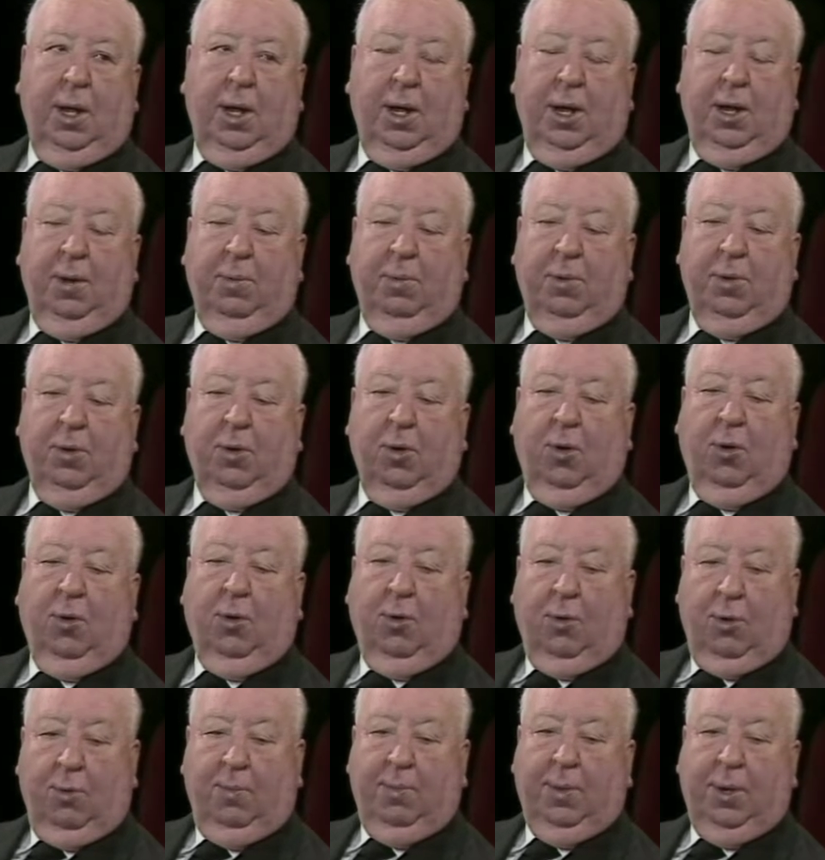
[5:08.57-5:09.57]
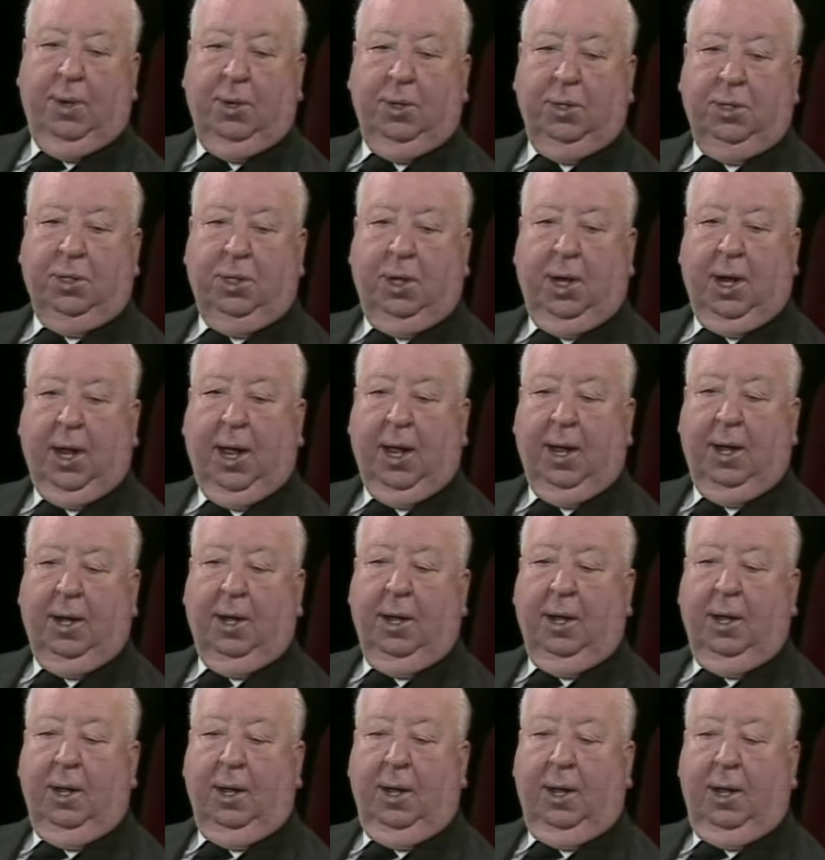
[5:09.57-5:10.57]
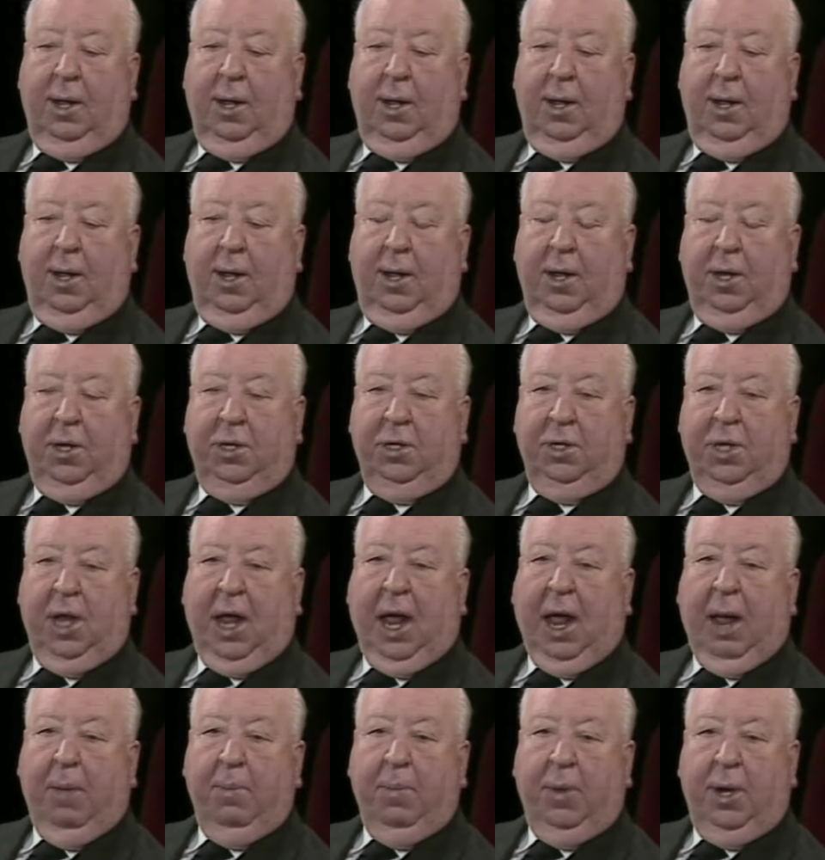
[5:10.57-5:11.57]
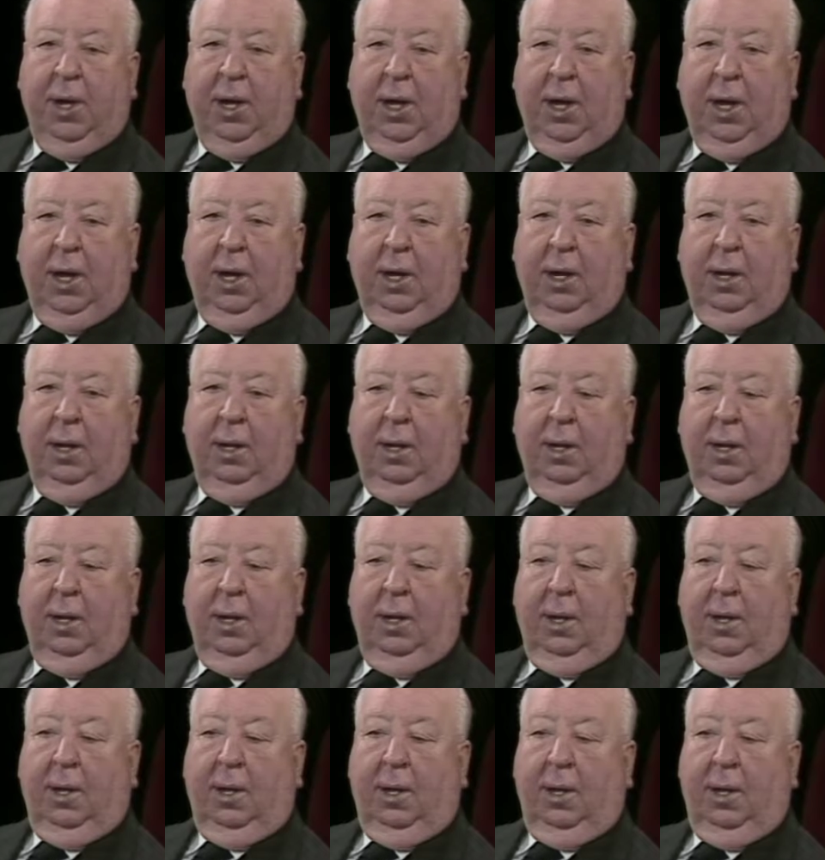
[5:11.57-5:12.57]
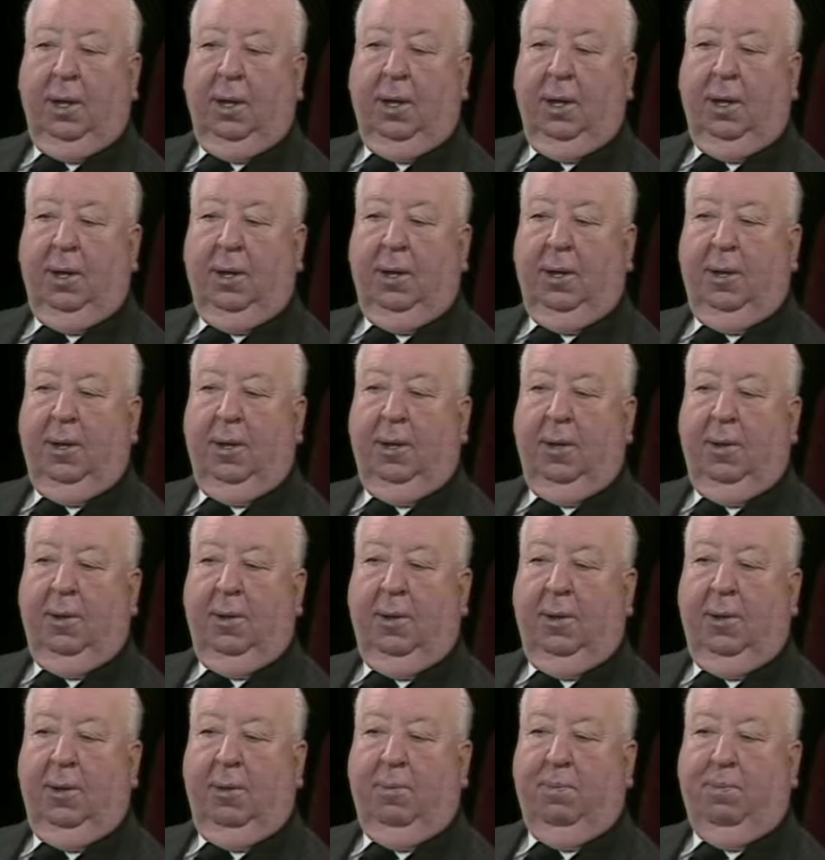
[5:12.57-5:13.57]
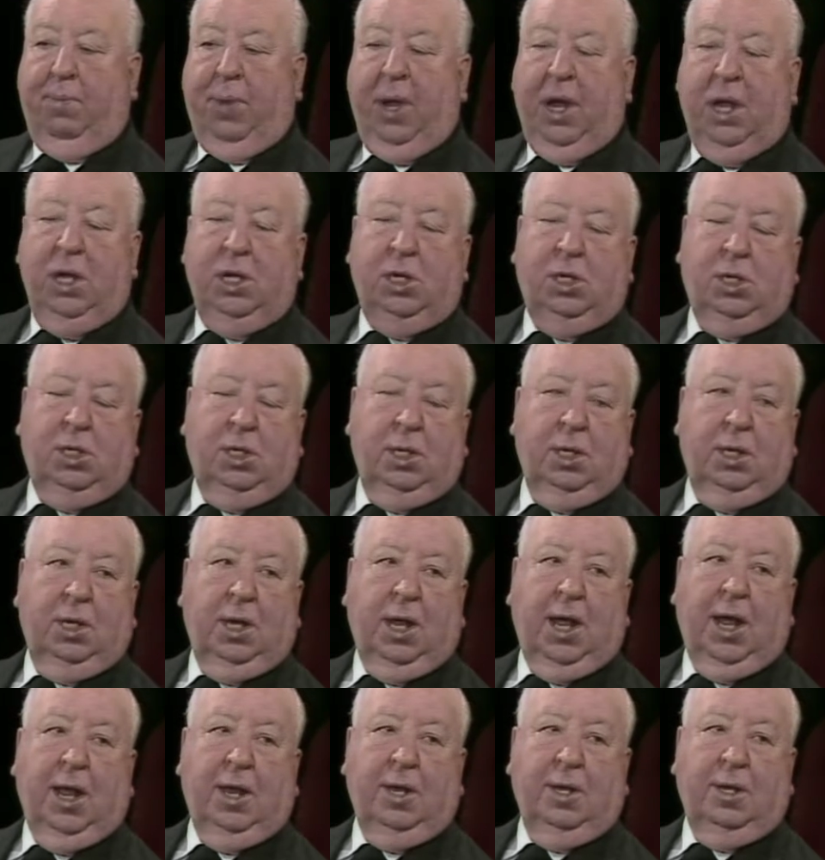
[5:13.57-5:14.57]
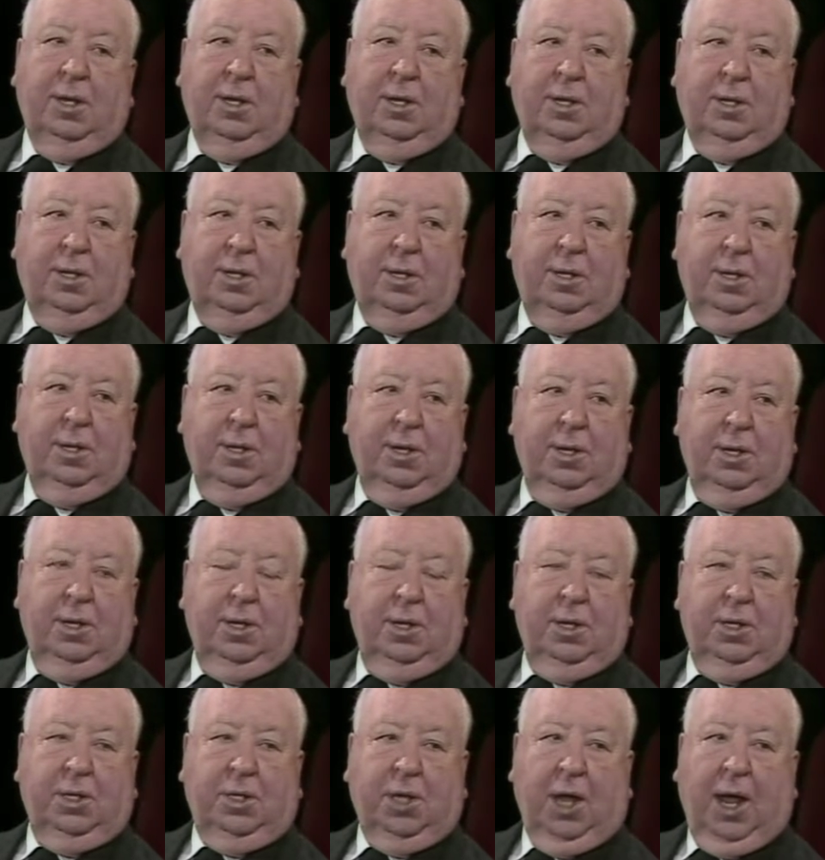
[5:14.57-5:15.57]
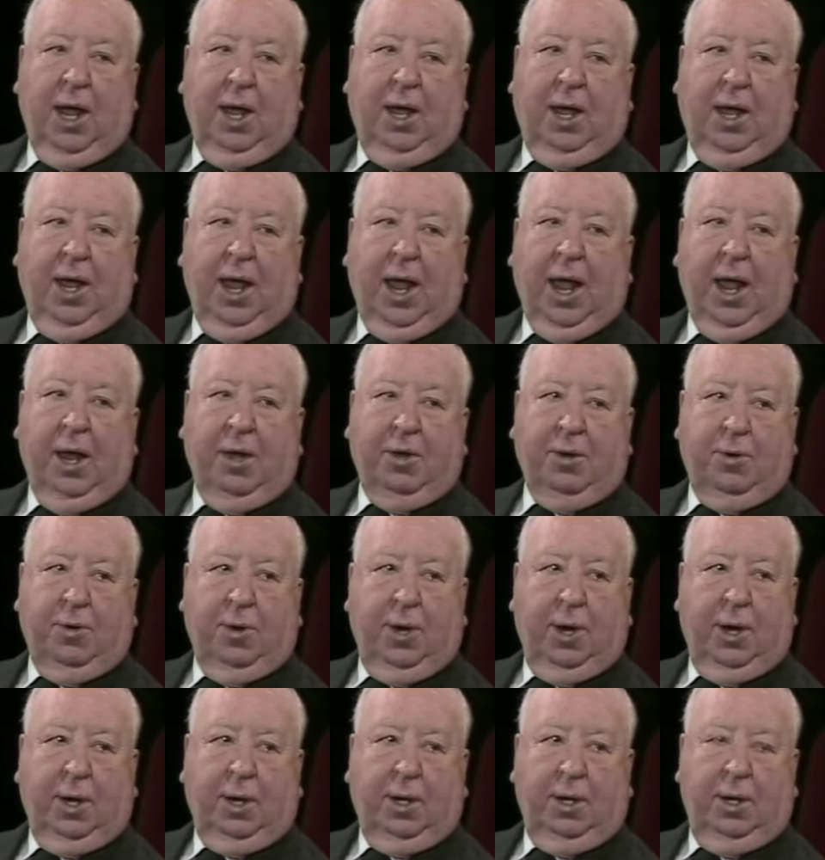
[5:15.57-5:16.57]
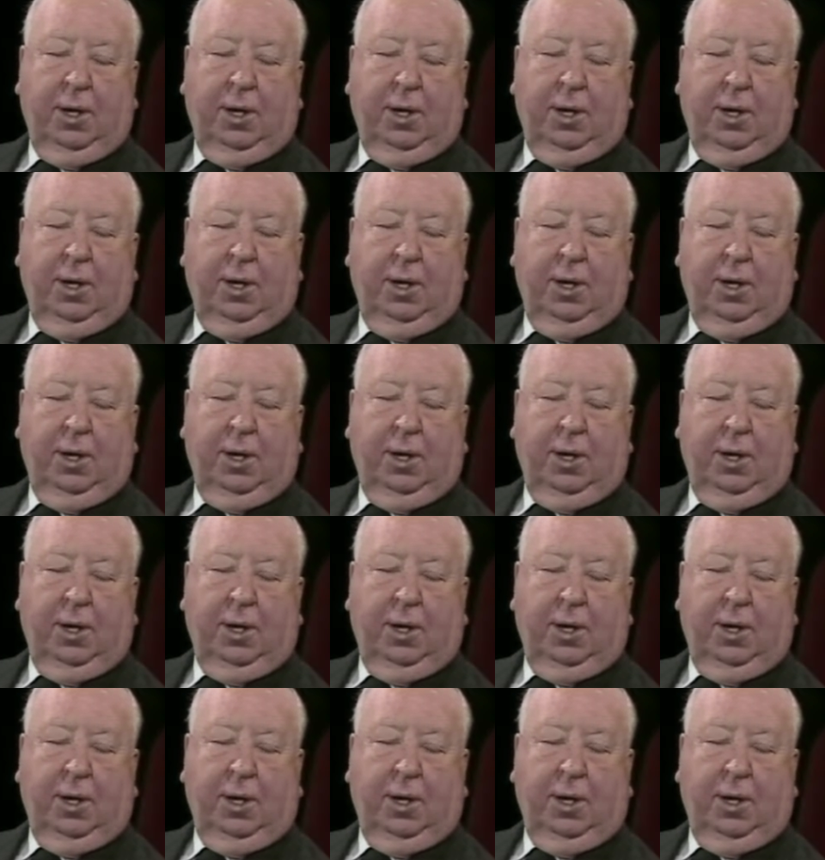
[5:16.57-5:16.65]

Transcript: And it was almost like examining a patient under psychiatric